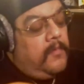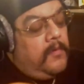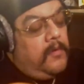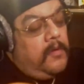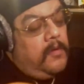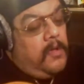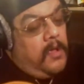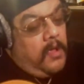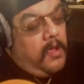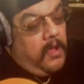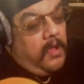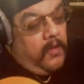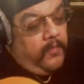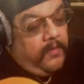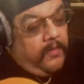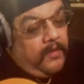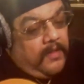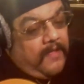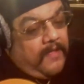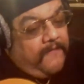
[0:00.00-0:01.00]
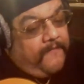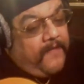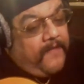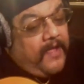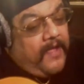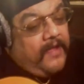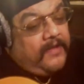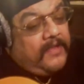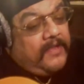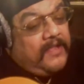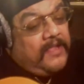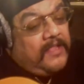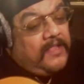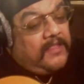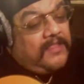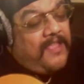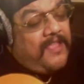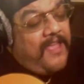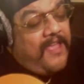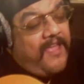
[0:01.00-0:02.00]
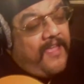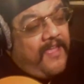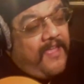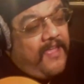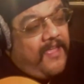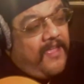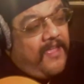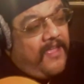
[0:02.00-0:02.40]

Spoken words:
Will I find it there?